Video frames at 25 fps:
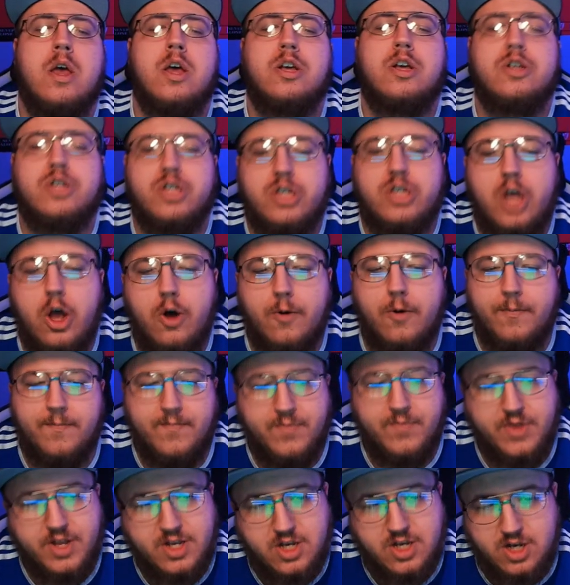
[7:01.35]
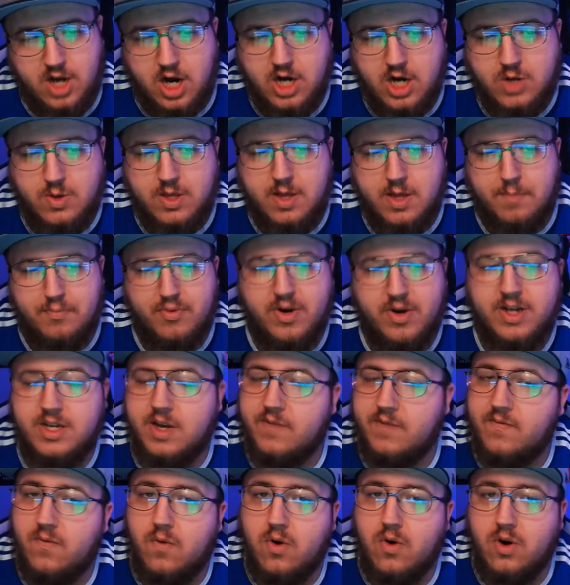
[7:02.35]
So it starts with a
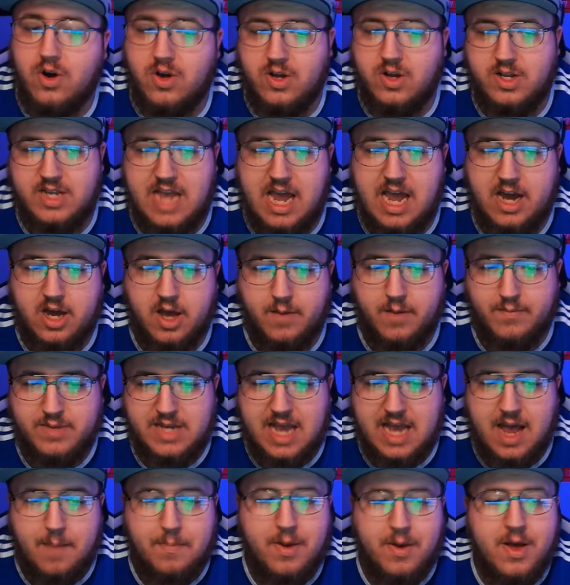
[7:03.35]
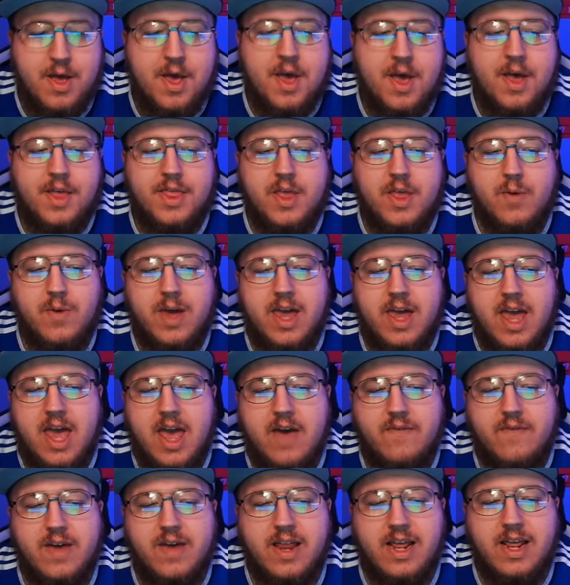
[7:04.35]
pressing forward on attack up top. Then we
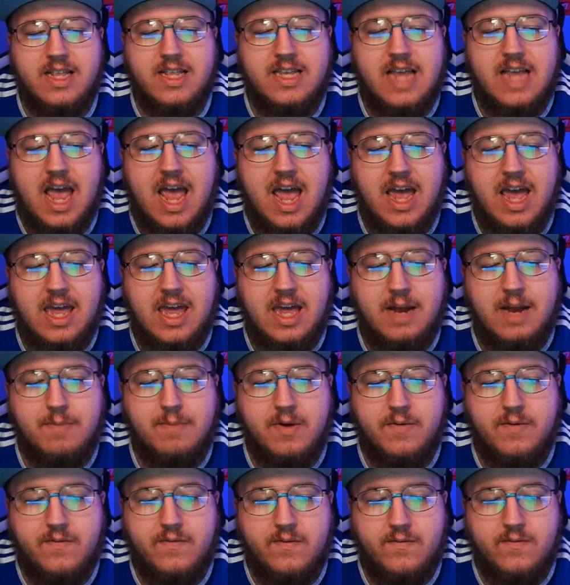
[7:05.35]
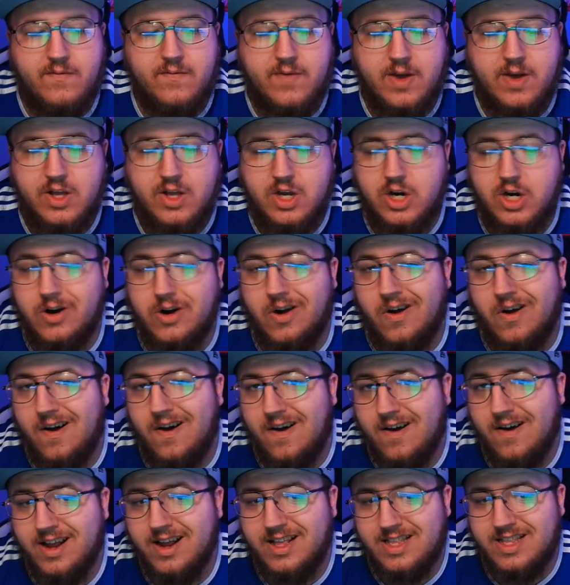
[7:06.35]
have an attacking midfielder
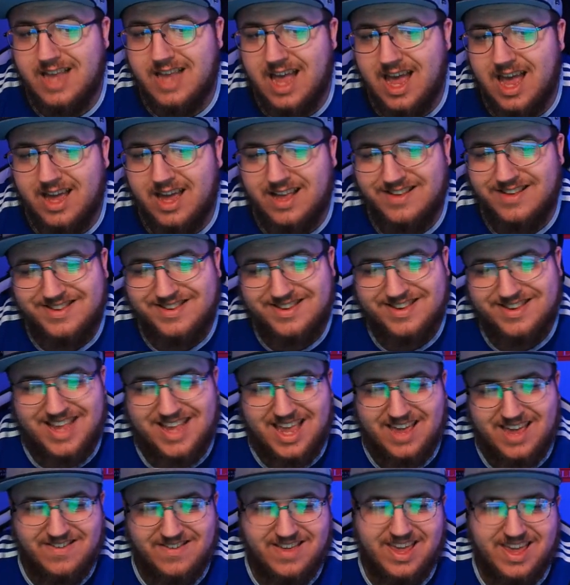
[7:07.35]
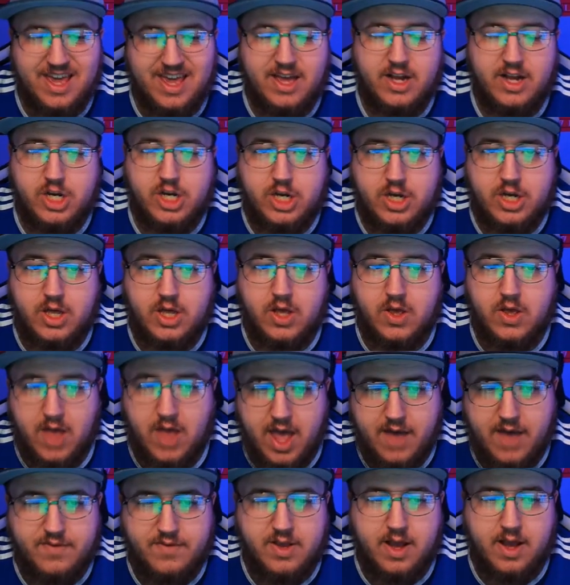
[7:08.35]
on attack slightly to the
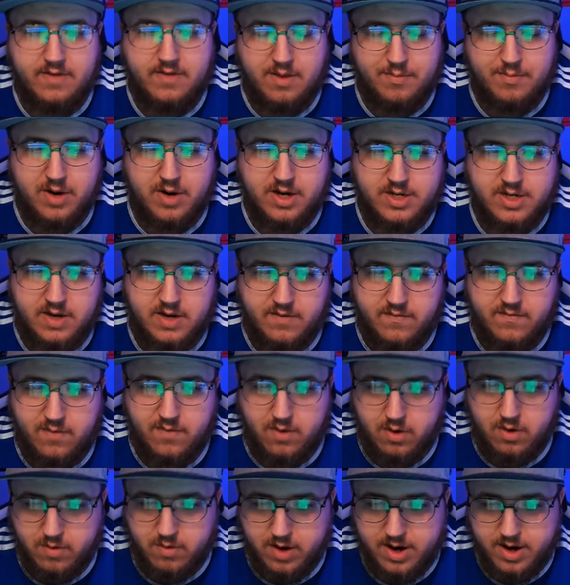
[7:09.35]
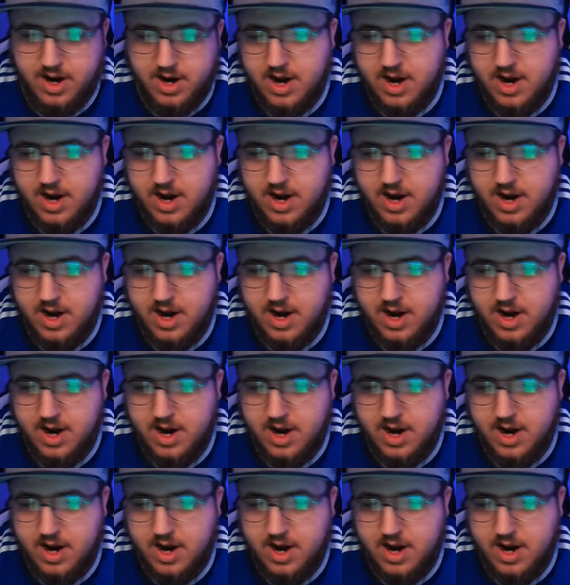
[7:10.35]
left of the pressing forward.